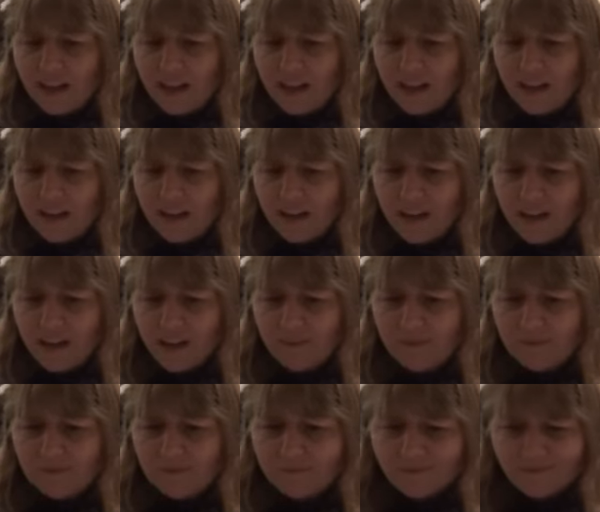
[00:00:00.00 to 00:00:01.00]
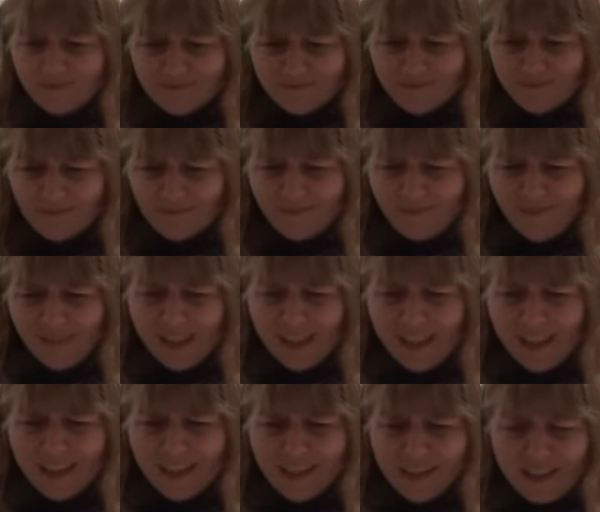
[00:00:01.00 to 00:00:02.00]
And
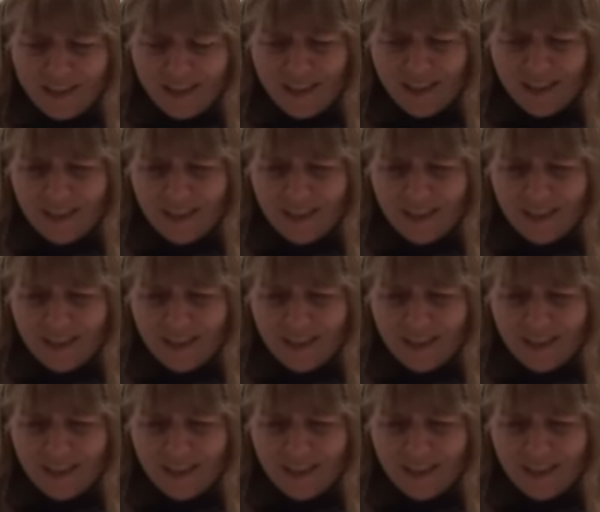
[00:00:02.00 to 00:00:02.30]
it's